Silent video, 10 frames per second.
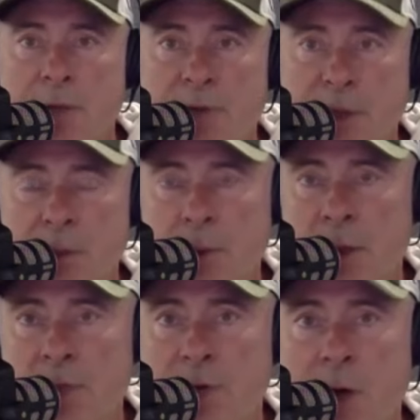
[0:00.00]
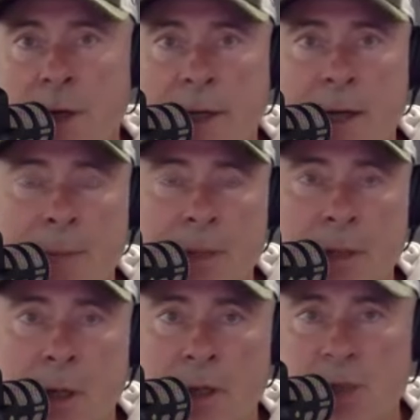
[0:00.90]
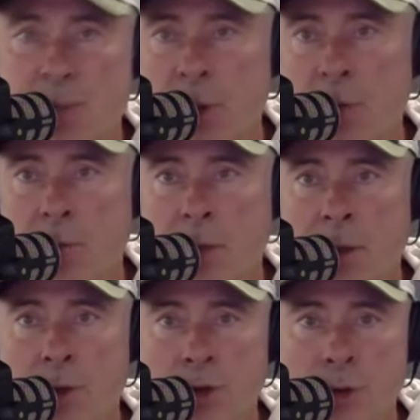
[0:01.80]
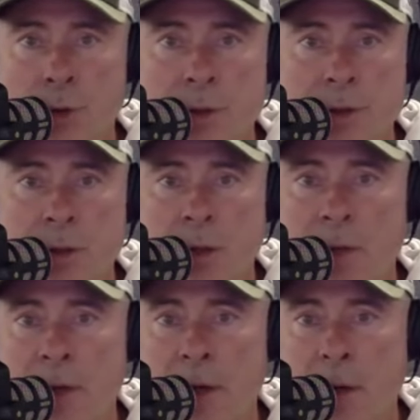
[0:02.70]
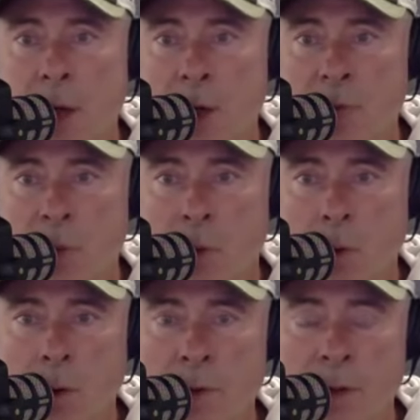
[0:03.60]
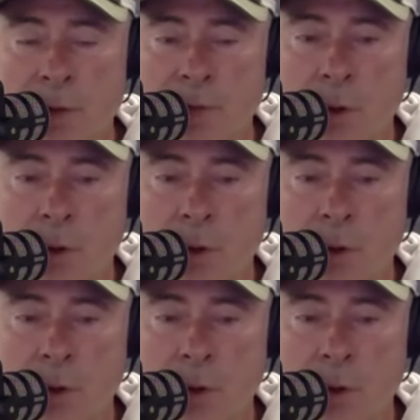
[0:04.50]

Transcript: But the fact that we're dividing it up into kind of sprint, endurance, and then overall, and